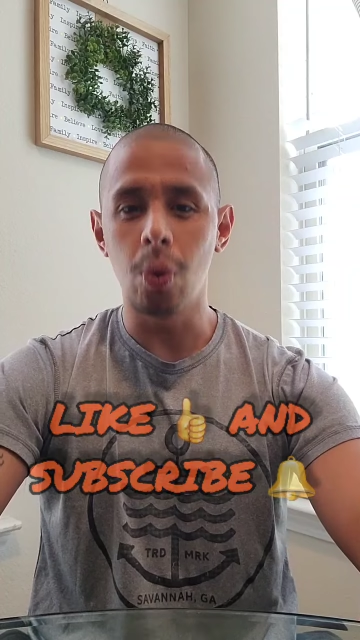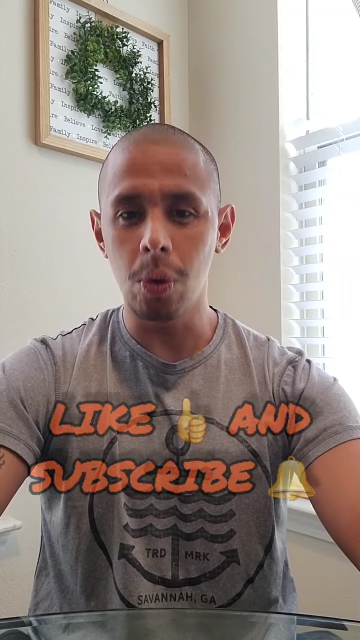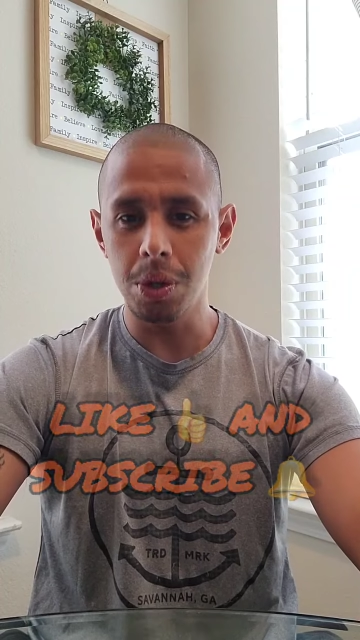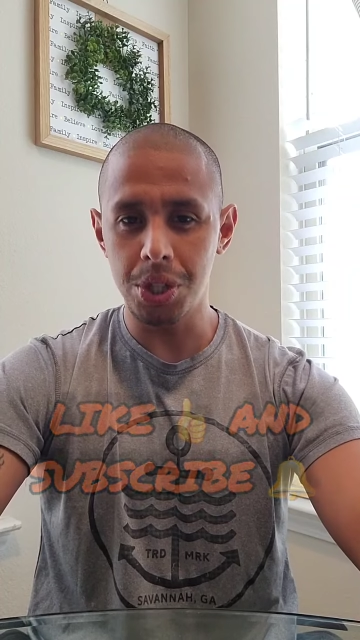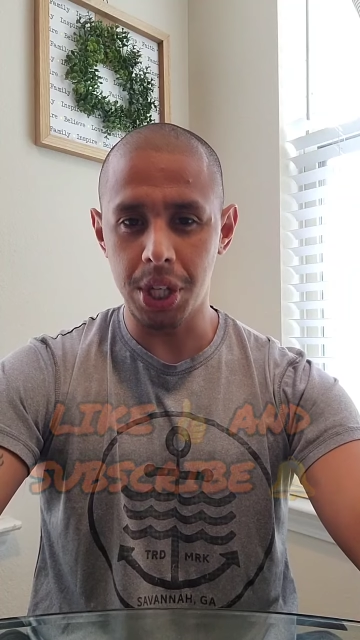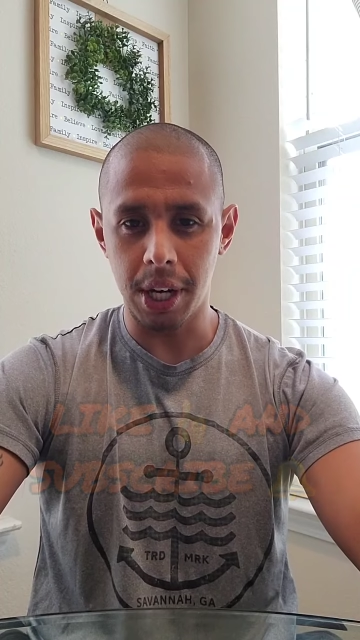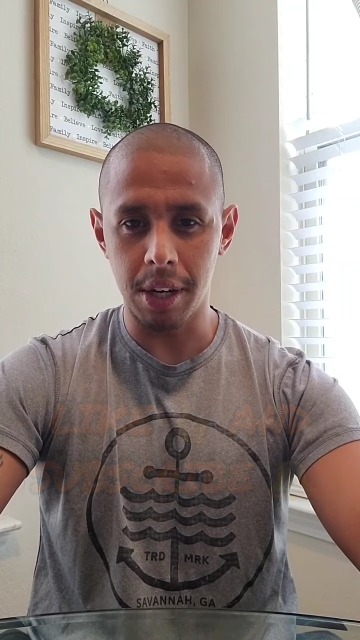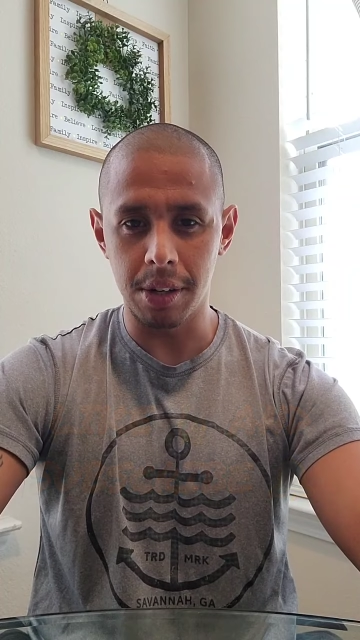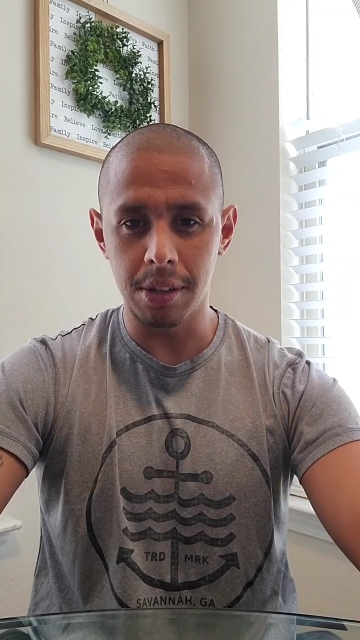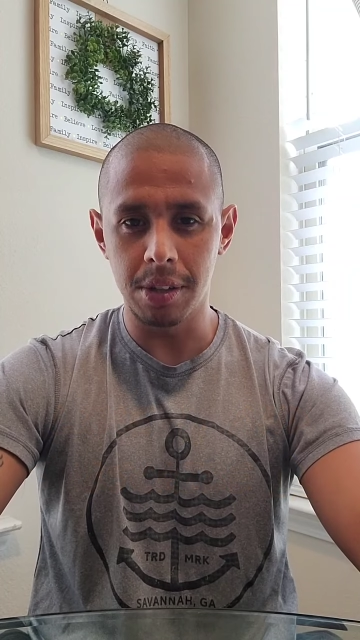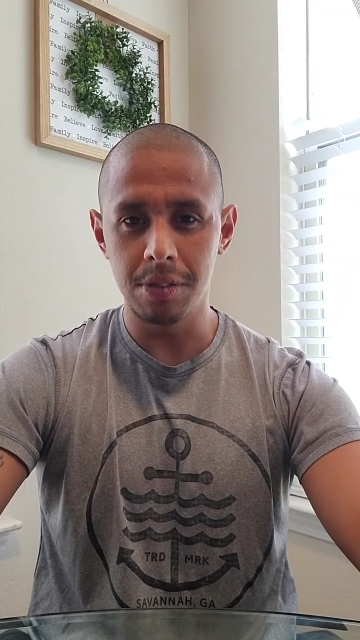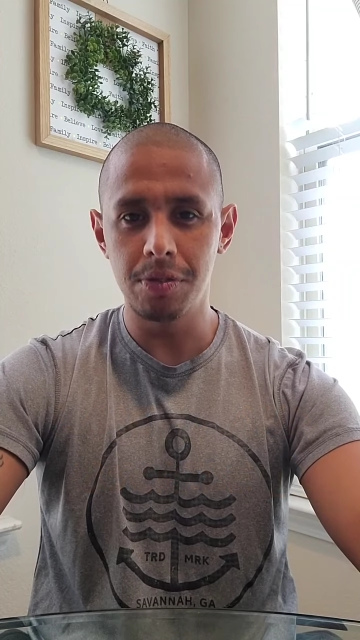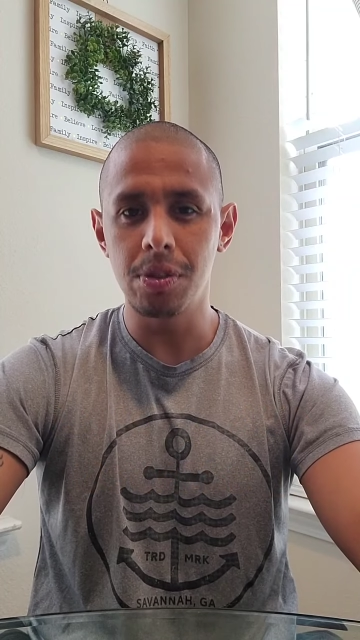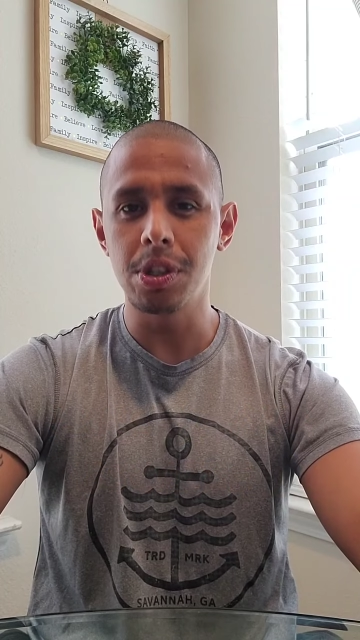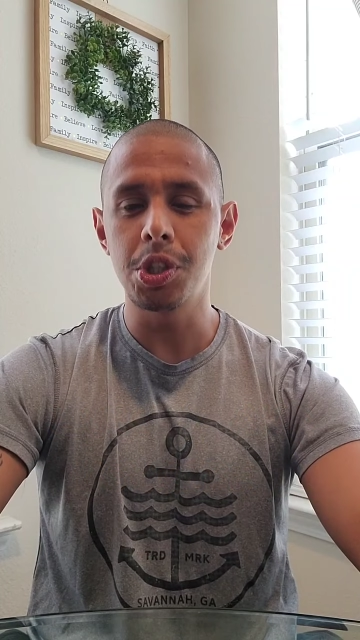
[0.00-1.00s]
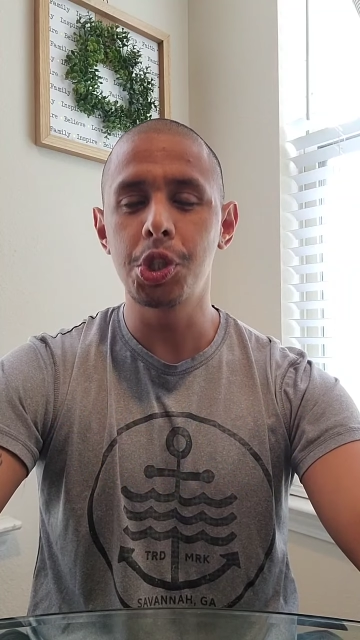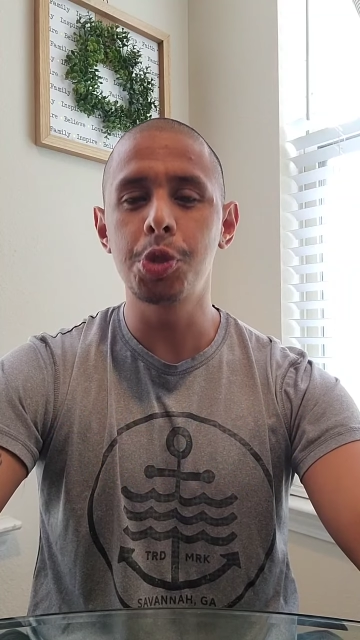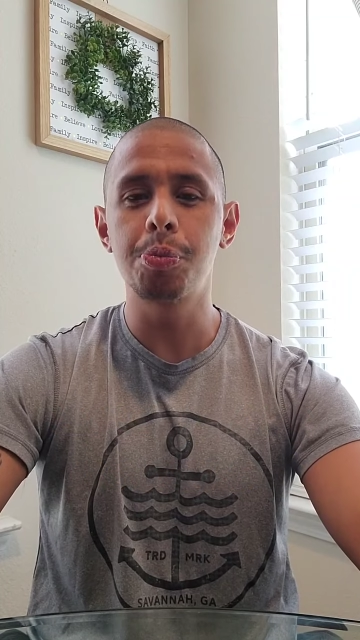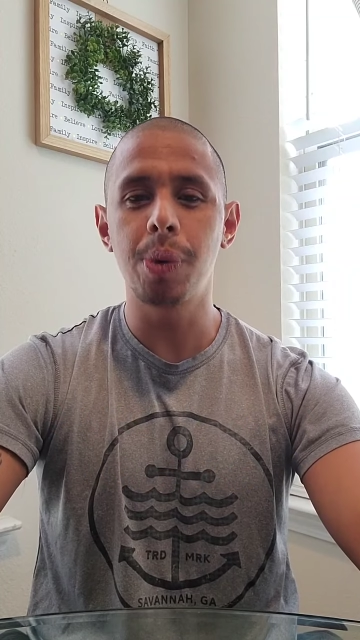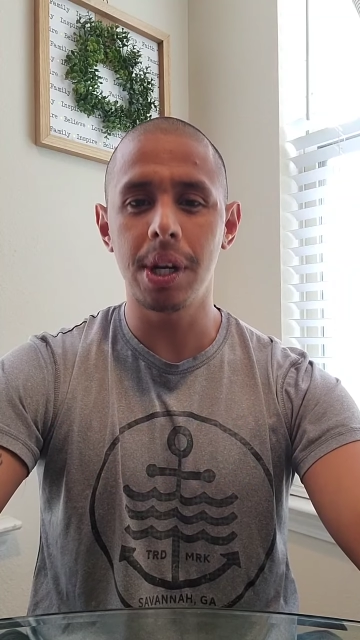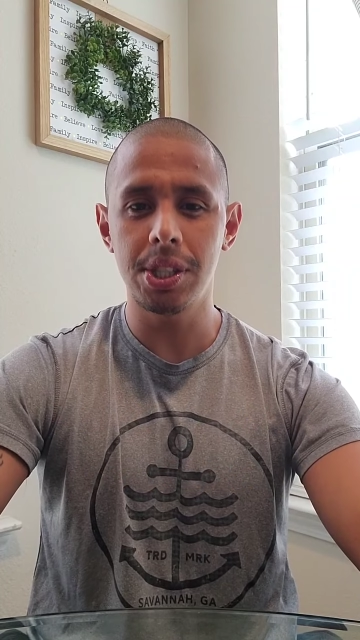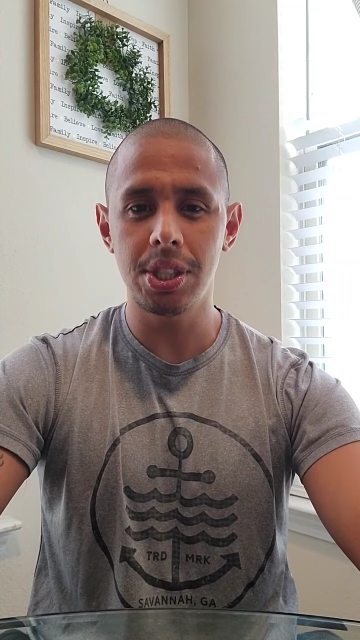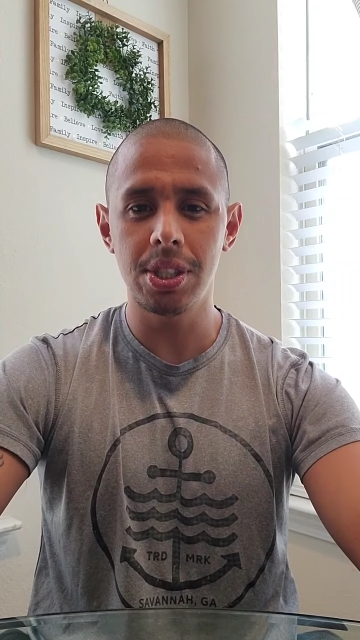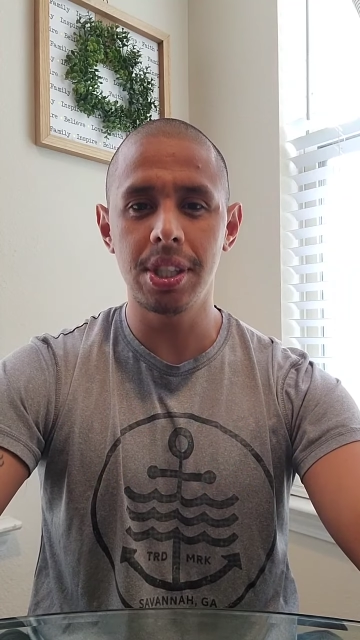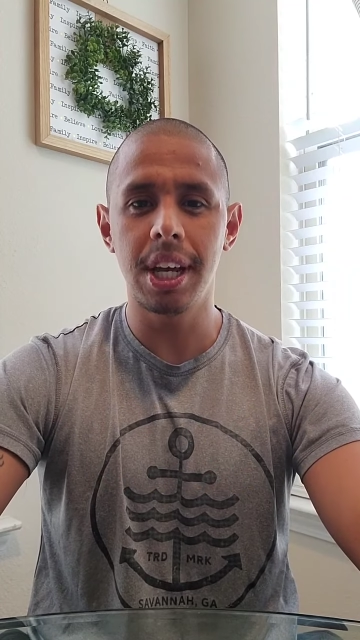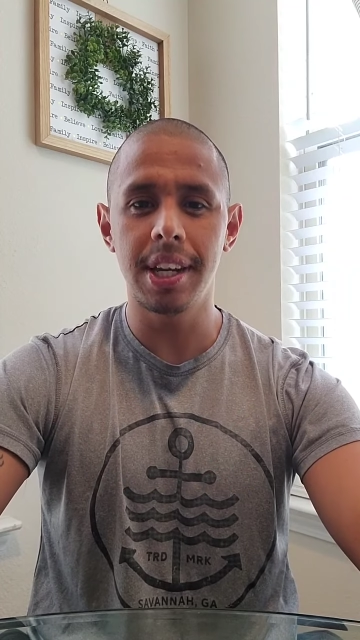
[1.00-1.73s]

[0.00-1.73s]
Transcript: your channel for expression